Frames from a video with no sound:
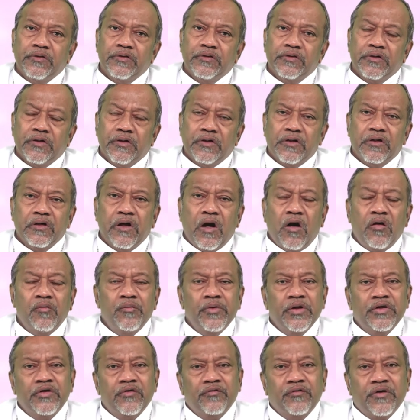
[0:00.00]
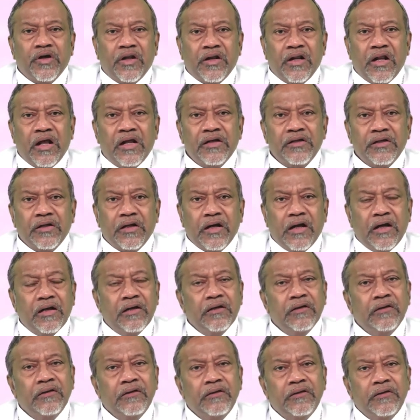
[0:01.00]
the government of
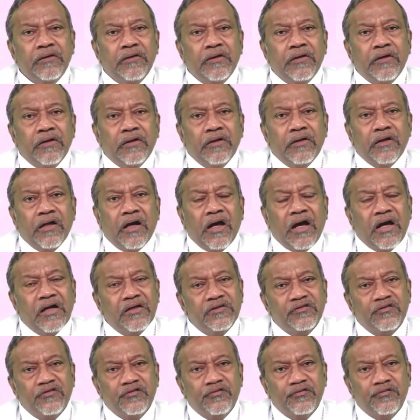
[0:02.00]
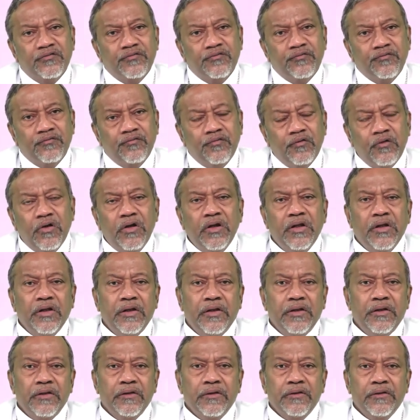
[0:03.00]
Karnataka has
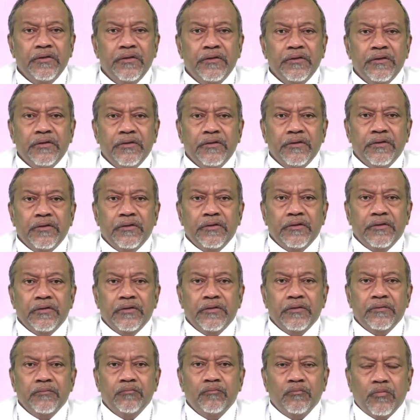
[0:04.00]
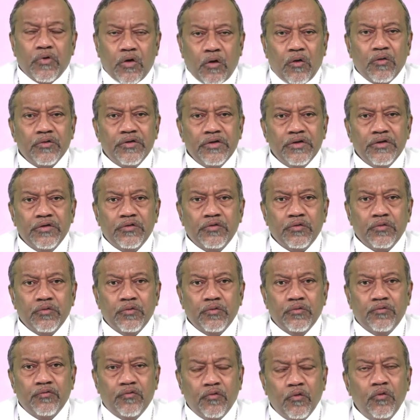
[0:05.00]
fully brought
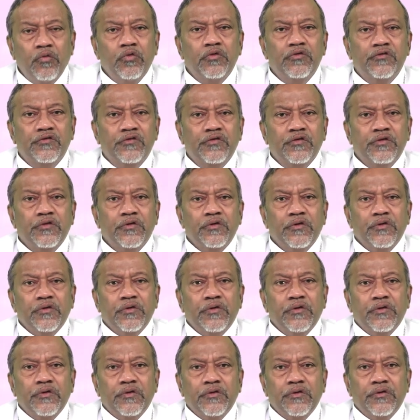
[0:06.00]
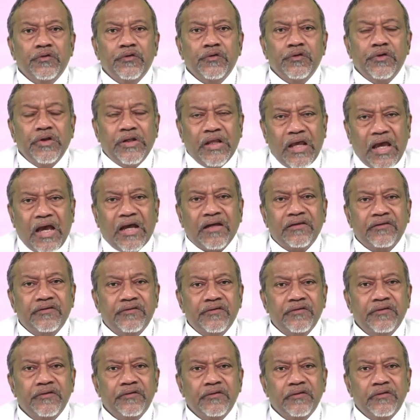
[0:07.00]
into force the
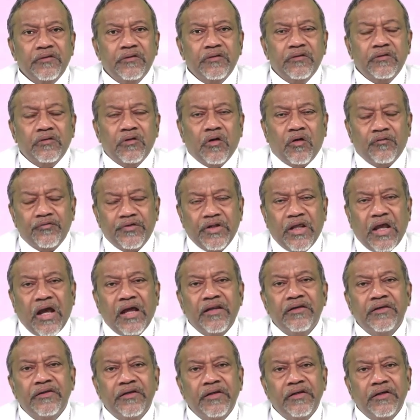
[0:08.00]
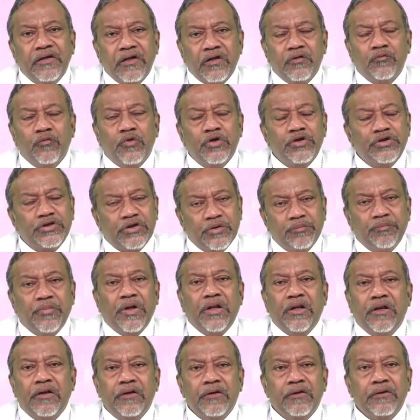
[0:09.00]
act of the anti-conversion
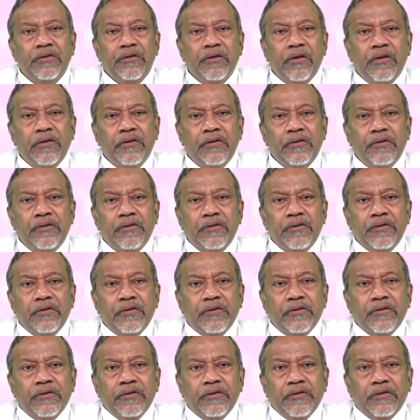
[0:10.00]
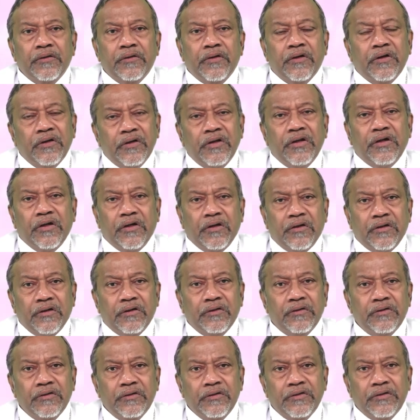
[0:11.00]
bill. Earlier,
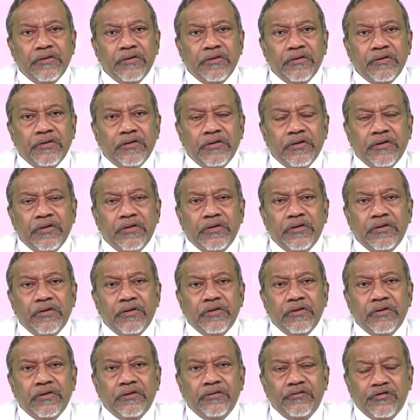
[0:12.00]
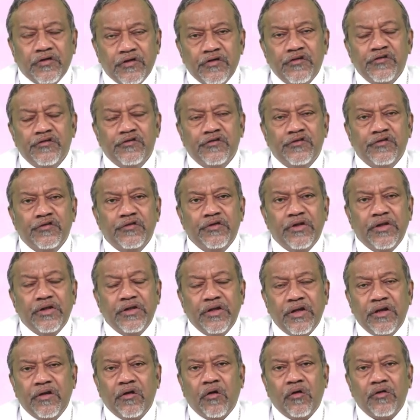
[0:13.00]
since they
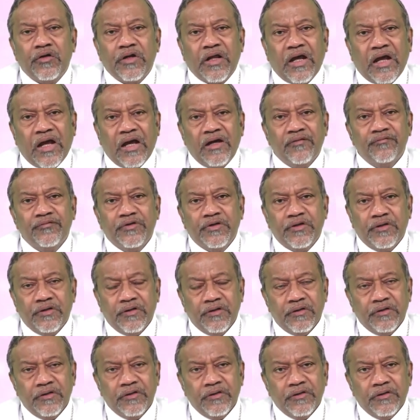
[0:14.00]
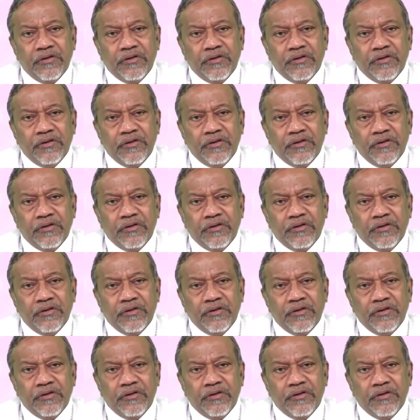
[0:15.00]
did not have the